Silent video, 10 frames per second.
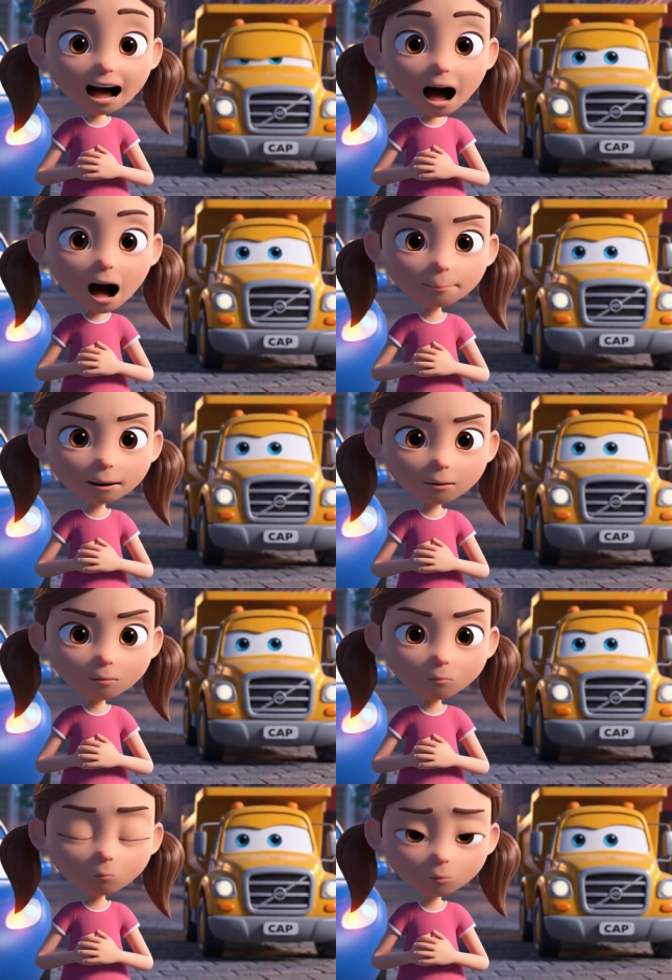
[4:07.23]
Cap.
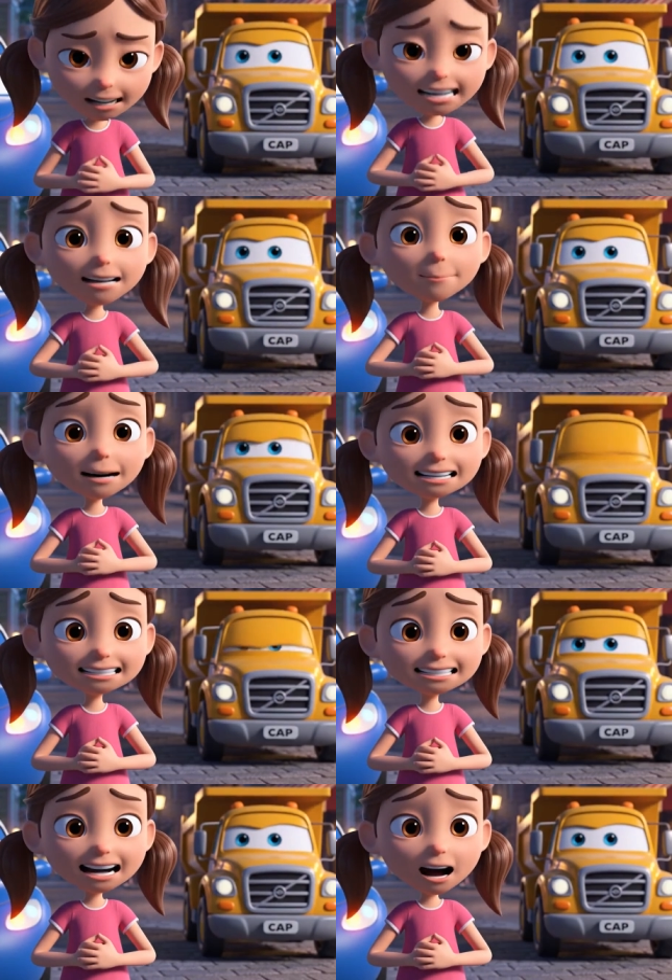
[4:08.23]
We didn't mean to
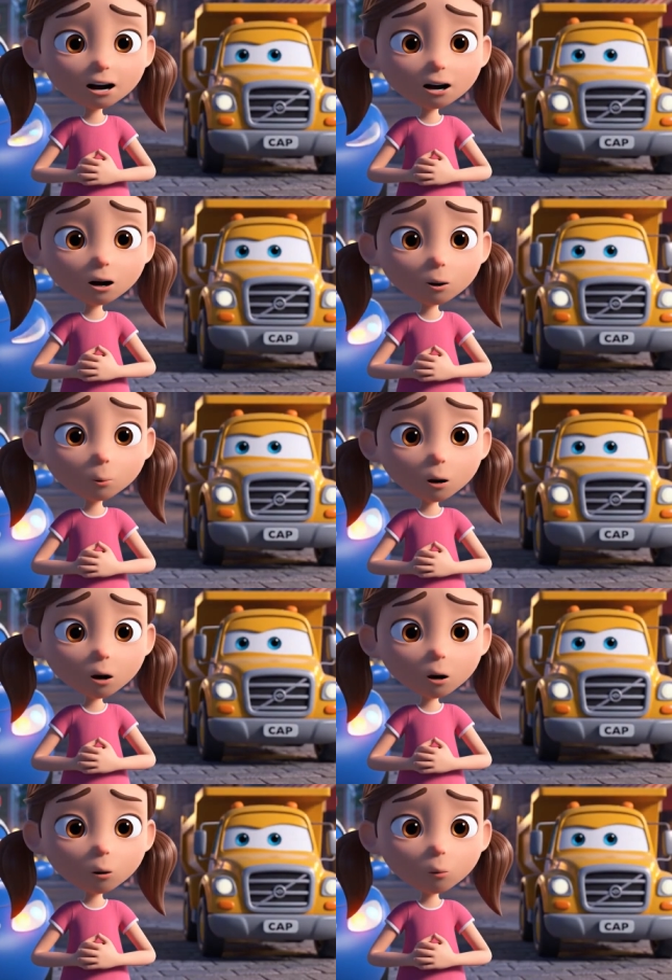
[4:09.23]
scare you.
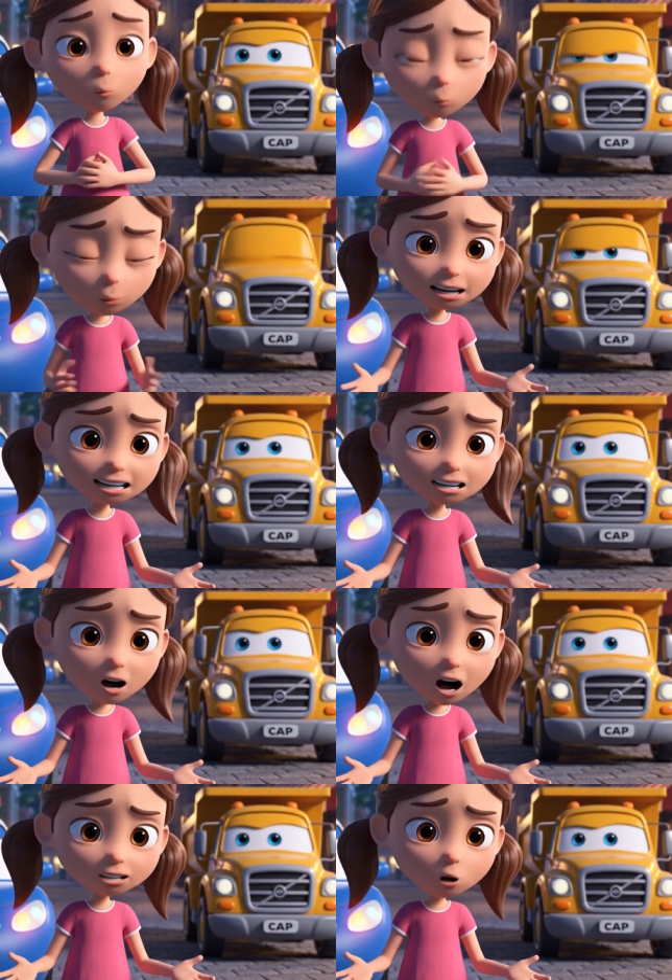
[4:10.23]
We just
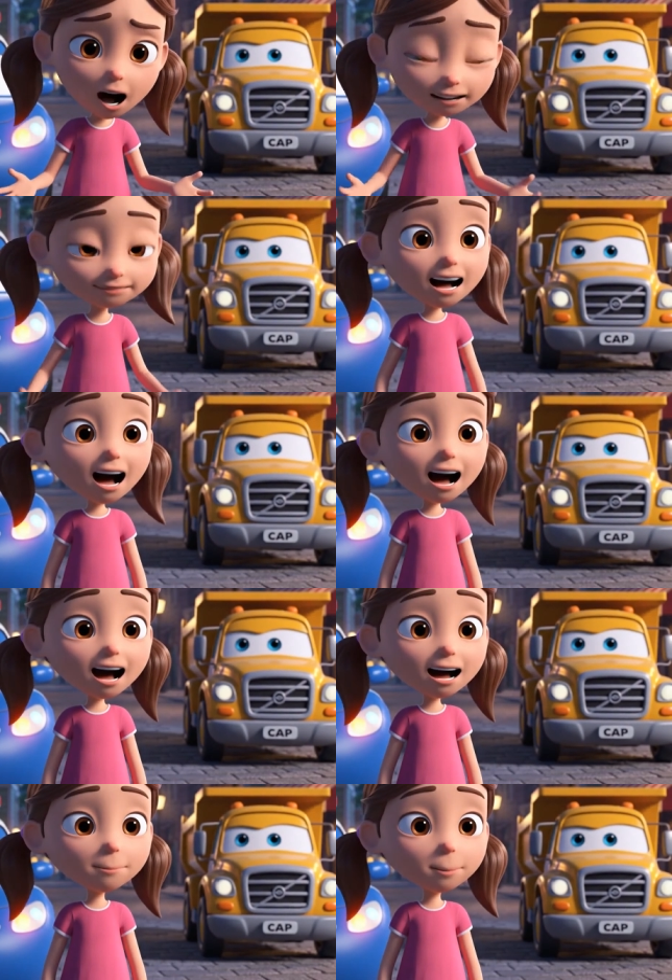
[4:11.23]
lost track of
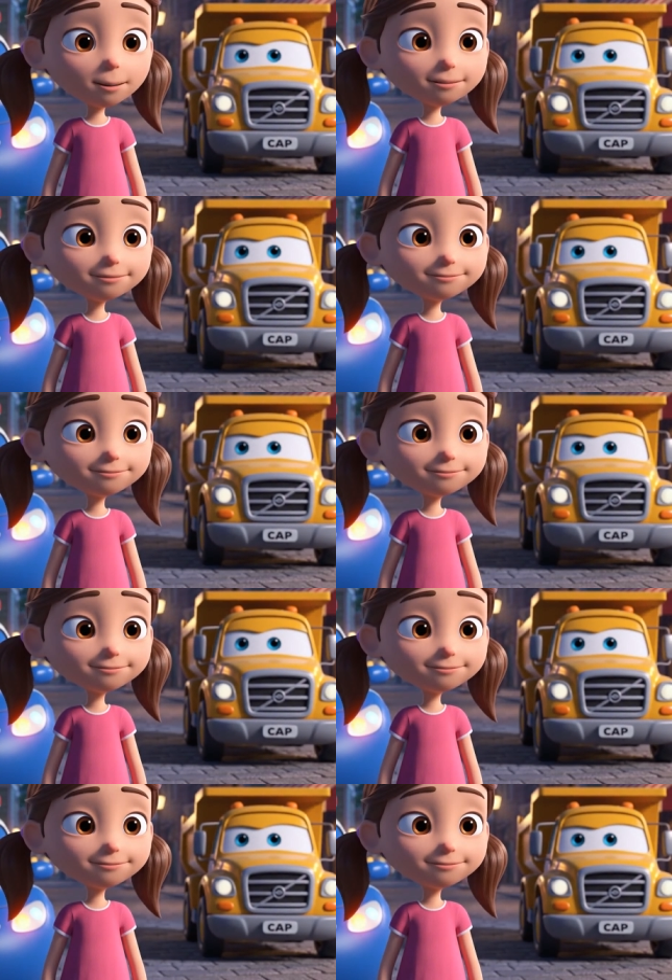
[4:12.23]
time.